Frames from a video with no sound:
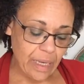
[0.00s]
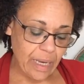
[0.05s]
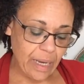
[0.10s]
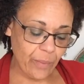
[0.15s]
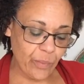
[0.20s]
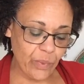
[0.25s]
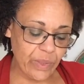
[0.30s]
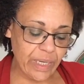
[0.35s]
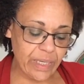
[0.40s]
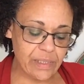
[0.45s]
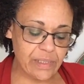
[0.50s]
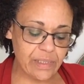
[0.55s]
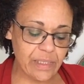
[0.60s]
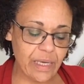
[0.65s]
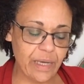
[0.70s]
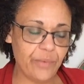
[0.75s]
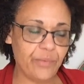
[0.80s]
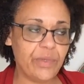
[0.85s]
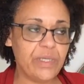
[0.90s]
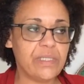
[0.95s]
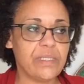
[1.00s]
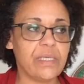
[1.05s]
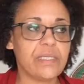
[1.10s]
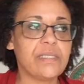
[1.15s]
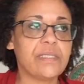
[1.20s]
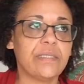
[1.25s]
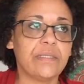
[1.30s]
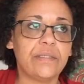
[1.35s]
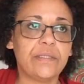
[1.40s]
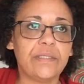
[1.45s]
And when I say
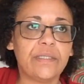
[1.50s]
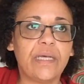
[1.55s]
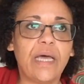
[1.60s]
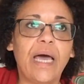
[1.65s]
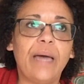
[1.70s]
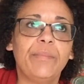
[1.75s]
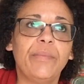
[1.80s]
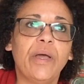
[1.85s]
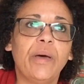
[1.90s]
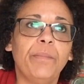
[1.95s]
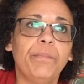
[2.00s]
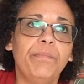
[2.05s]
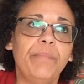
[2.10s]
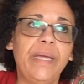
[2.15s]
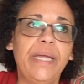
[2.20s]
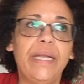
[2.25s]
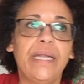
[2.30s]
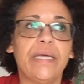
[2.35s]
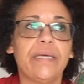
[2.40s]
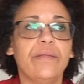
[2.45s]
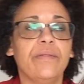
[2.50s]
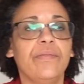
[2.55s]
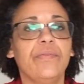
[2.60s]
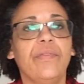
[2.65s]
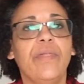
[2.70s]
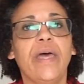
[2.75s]
resistant, I'm not meaning